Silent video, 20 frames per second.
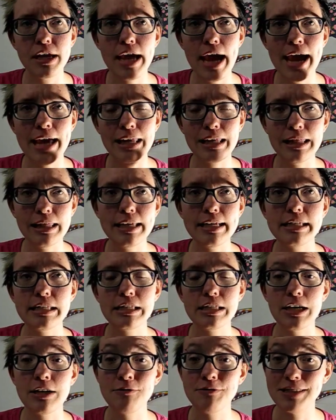had a
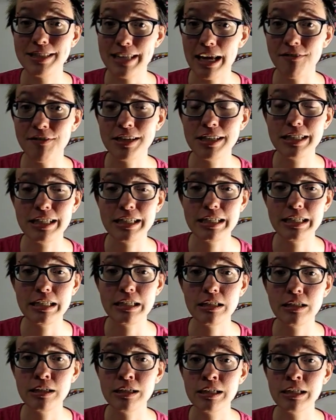list of
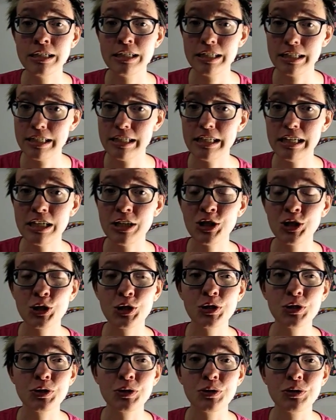17 teenage
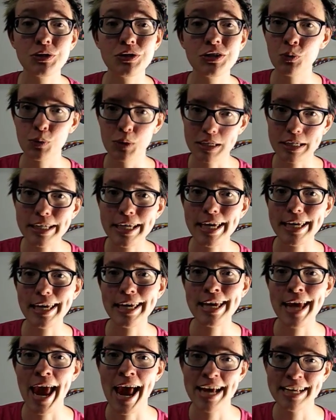girls were
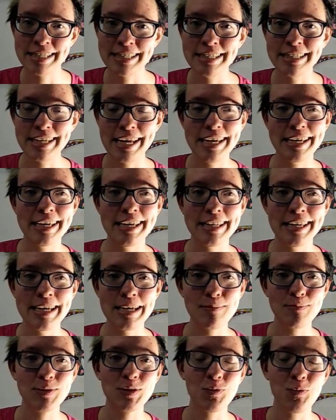kicking ass and taking
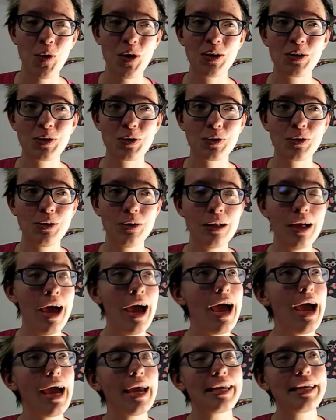names. One girl,
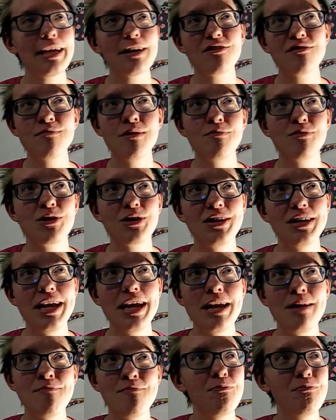I can't remember her
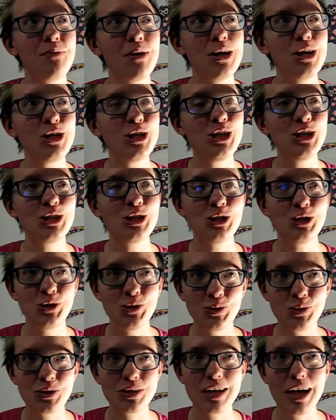name, but she's a
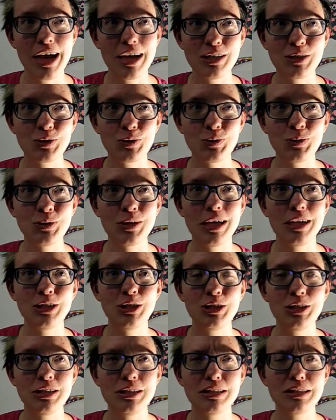junior in high school and
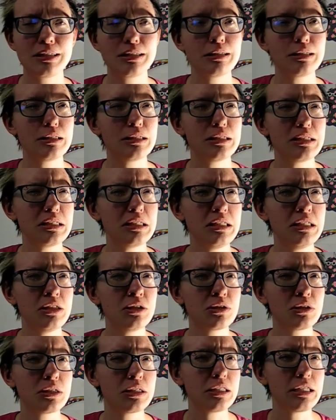she's
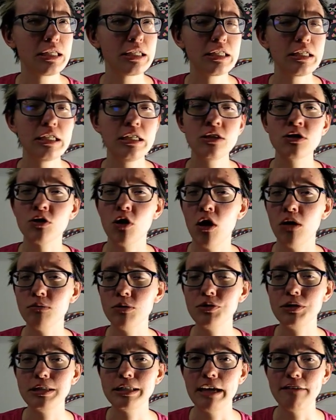either 16 or
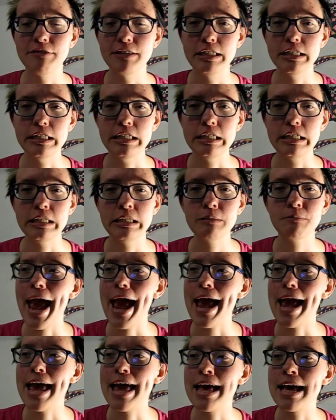almost 17,
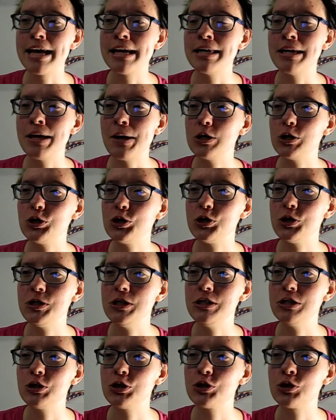and
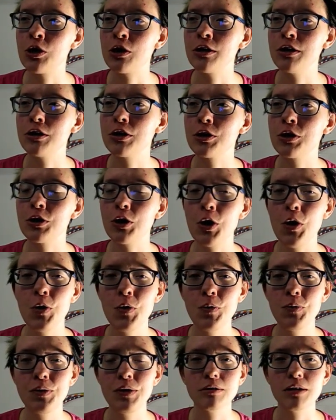she started her
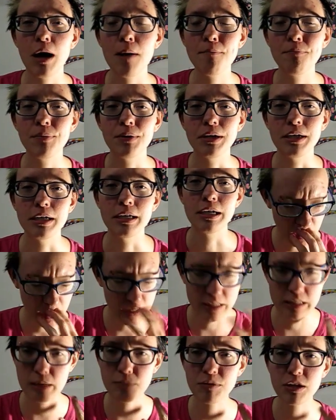own company.
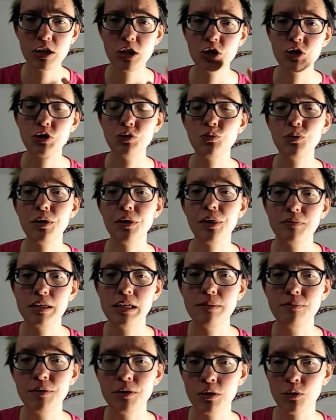It's something to do with
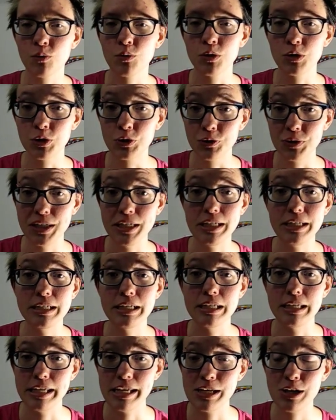keeping the world green
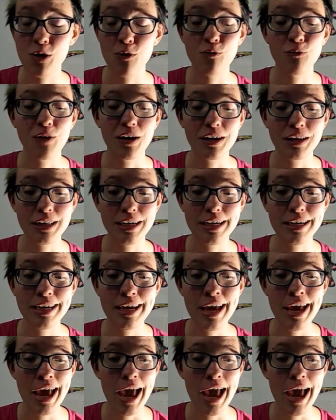and eco-friendly,